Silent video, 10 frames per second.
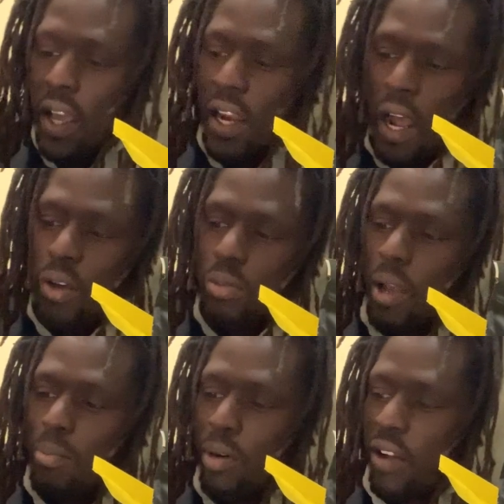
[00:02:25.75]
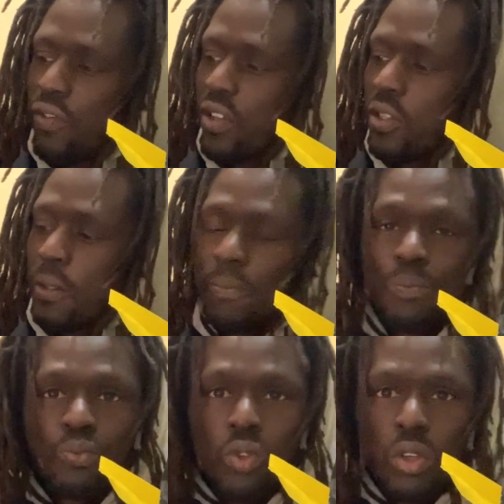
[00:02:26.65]
And how is my breakfast?
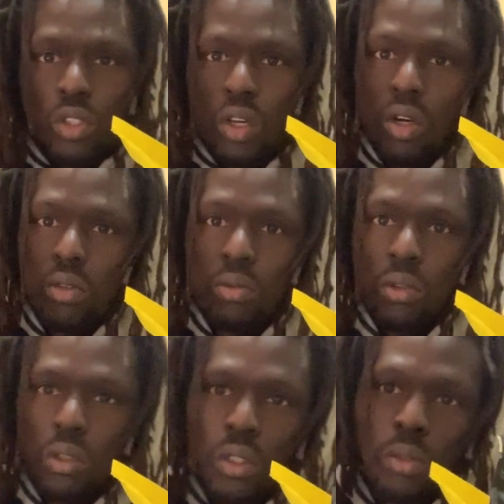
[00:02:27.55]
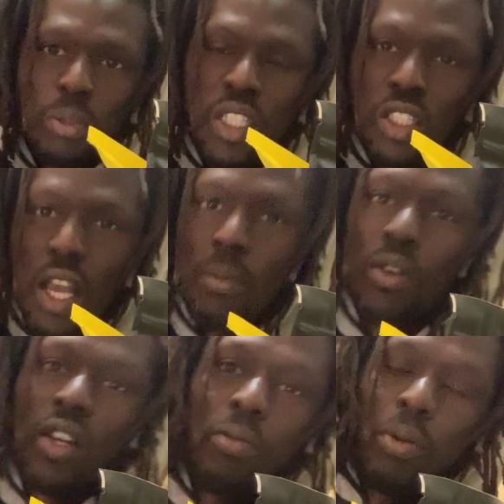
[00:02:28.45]
So because I'm
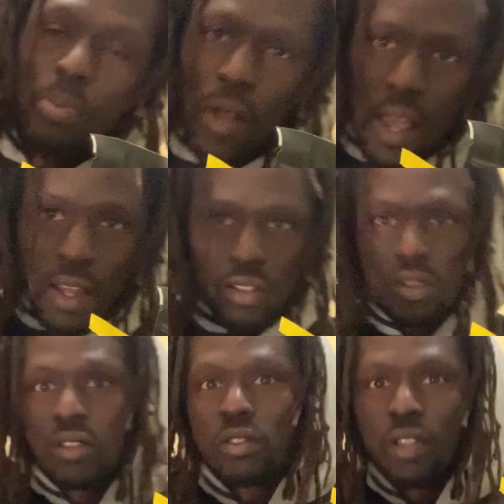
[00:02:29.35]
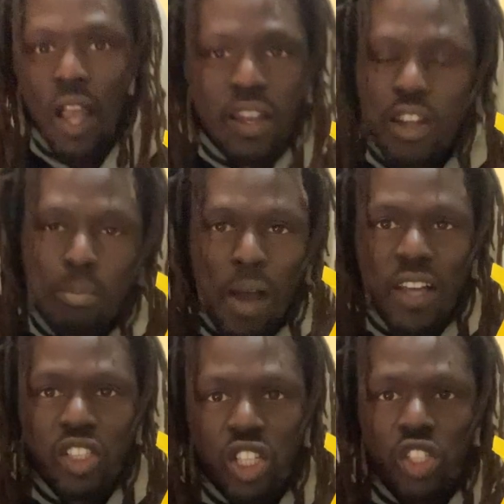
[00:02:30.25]
already prepared, I didn't
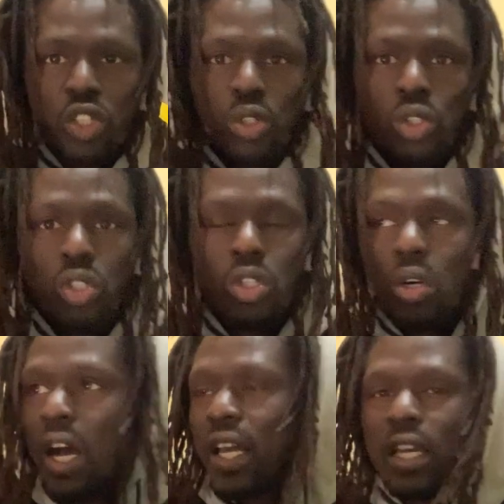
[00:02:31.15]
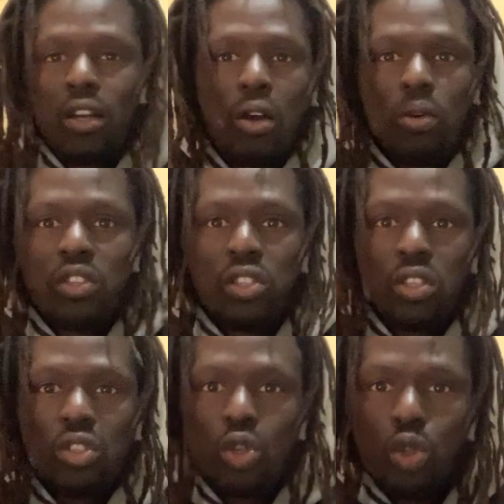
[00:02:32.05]
buy tissues, so I can always
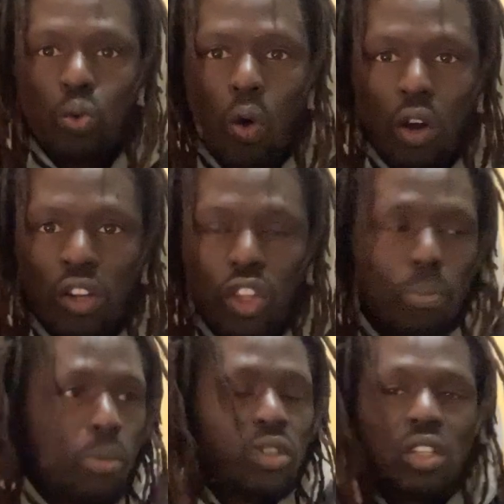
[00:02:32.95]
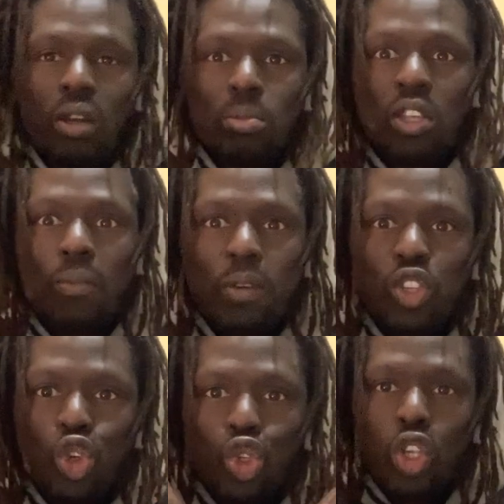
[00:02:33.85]
just use water. The Muslims have been
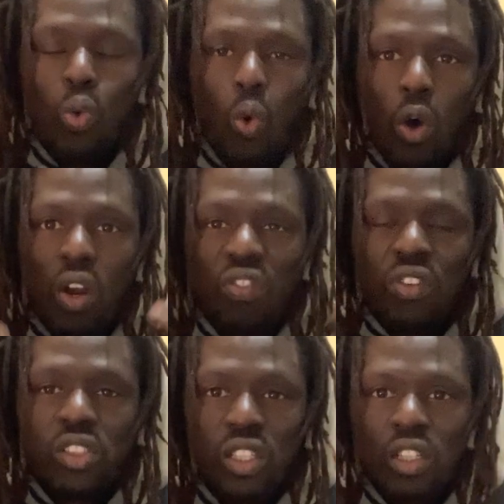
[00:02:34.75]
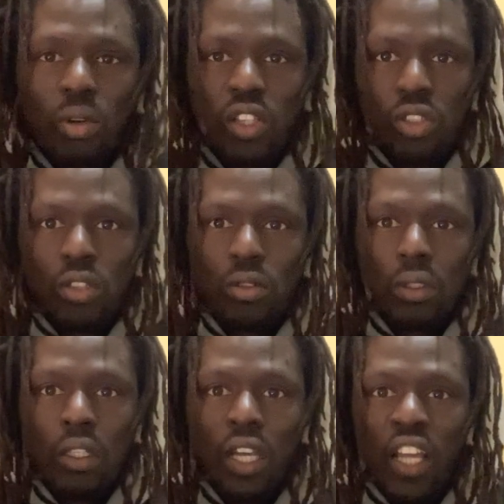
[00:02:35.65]
using water for generations.
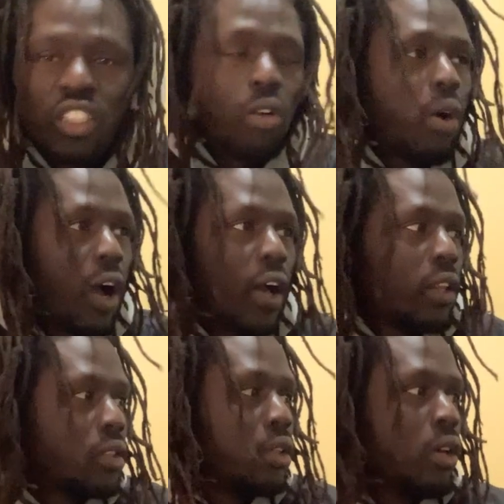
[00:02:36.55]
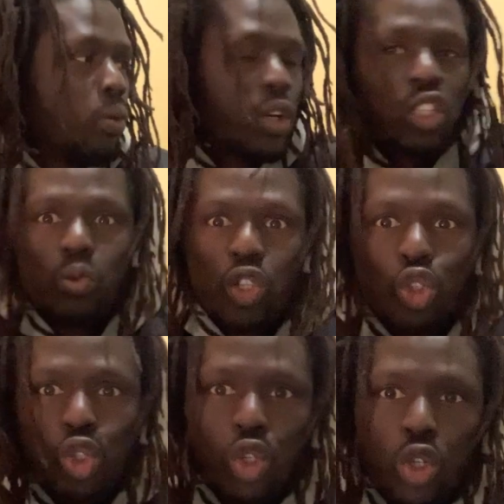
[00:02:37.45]
In the wild, what did we
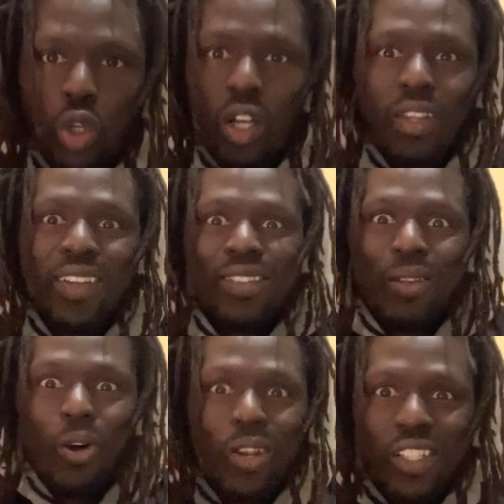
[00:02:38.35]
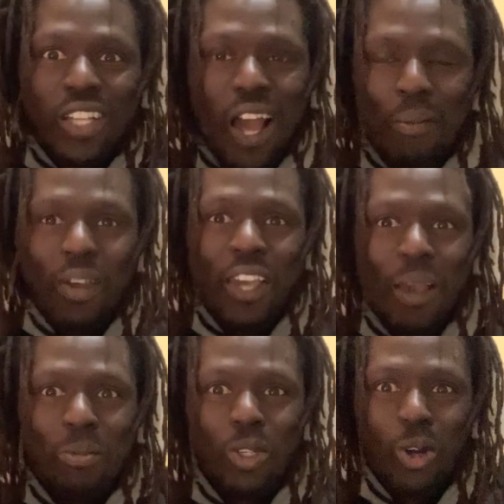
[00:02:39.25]
used to do? The only time I
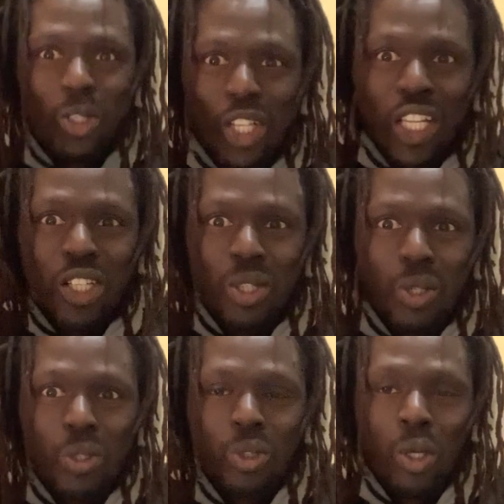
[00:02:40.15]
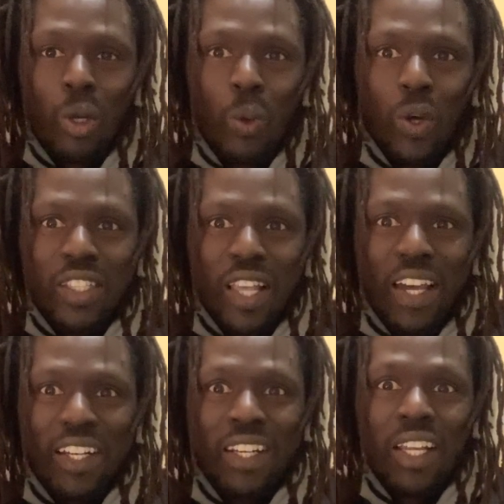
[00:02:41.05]
came to know tissue was
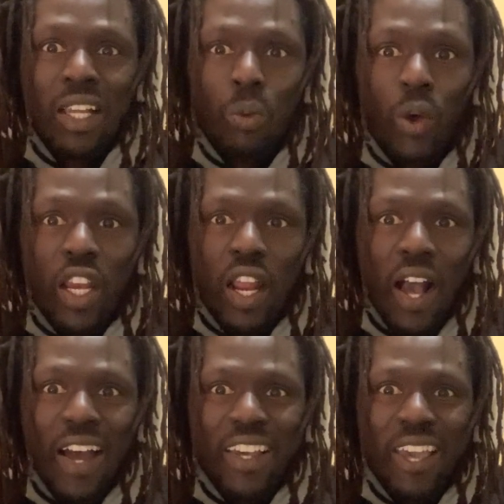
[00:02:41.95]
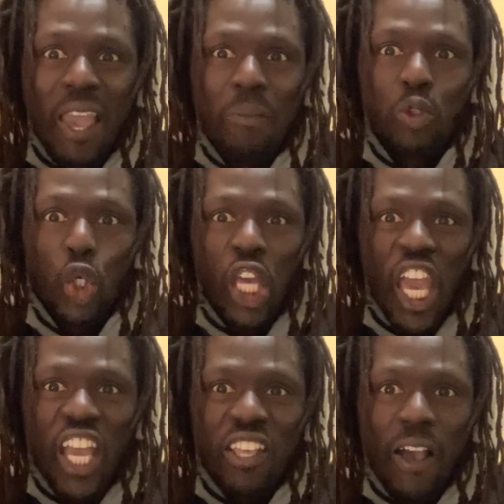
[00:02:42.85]
I when I came to
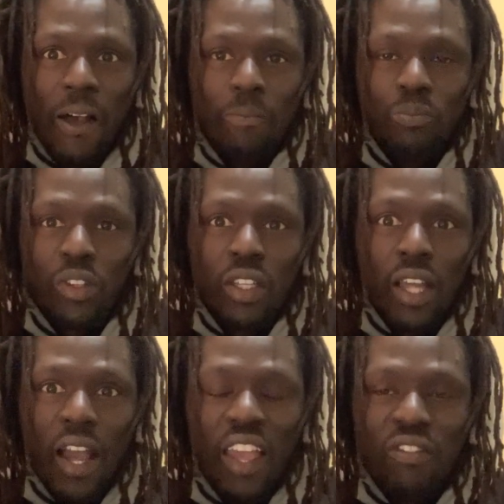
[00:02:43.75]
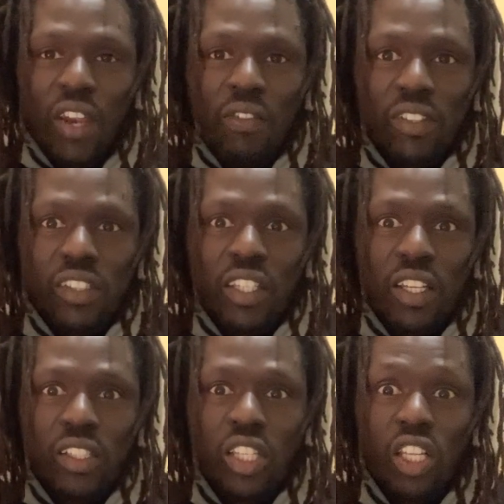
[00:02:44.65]
Kenya. I have never seen
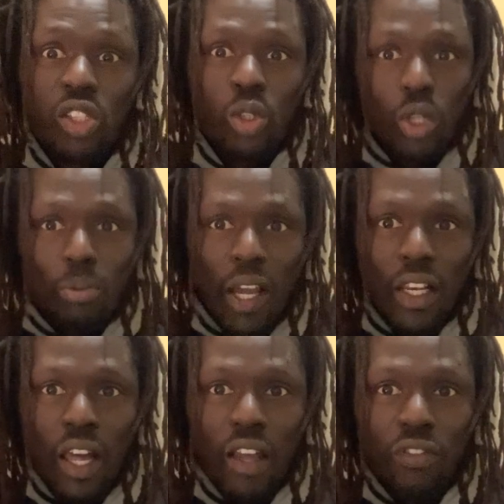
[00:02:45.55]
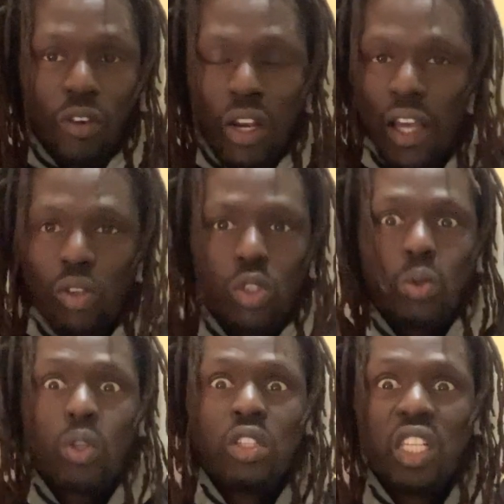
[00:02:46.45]
a tissue in my life. All I used
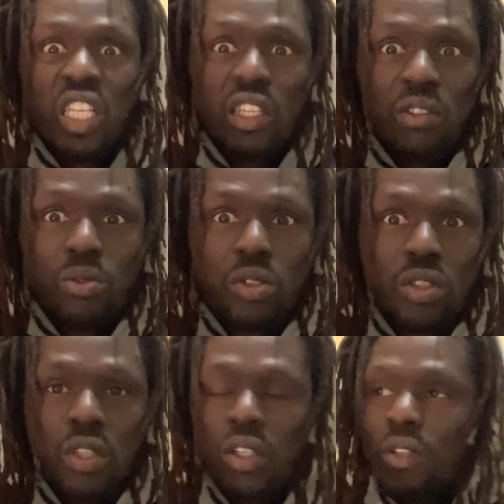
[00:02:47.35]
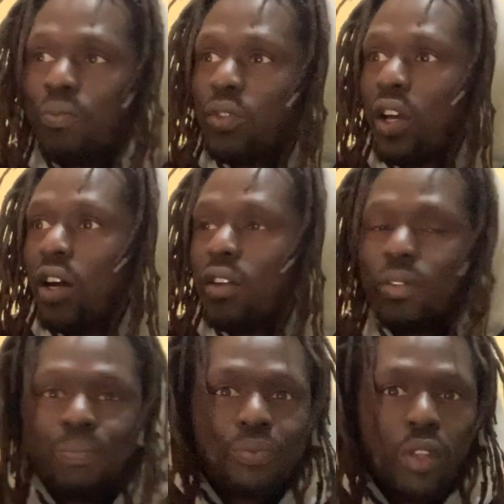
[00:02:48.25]
was leaves, Uh,
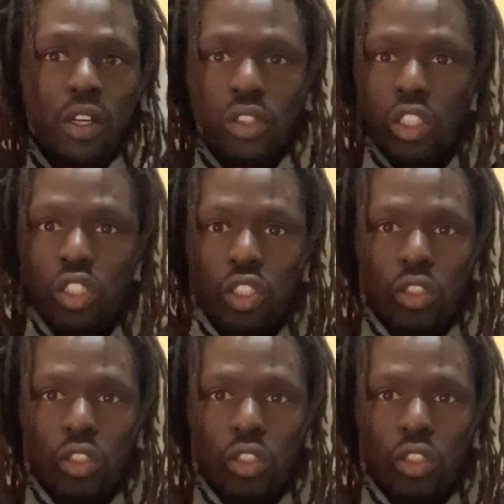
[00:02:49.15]
the